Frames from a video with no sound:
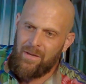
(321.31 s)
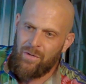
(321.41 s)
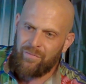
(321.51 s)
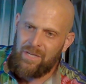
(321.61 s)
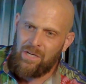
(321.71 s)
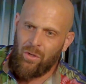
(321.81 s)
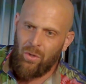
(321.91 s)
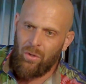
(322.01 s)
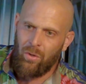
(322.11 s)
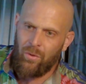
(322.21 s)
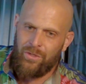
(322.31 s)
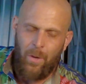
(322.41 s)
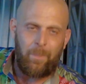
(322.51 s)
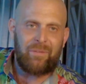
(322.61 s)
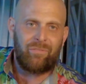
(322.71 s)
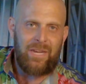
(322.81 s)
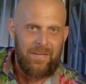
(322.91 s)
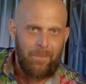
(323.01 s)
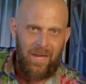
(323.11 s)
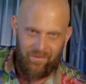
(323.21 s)
your vehicle, don't be afraid
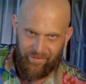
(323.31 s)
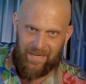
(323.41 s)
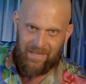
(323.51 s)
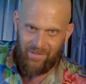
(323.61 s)
to modify it.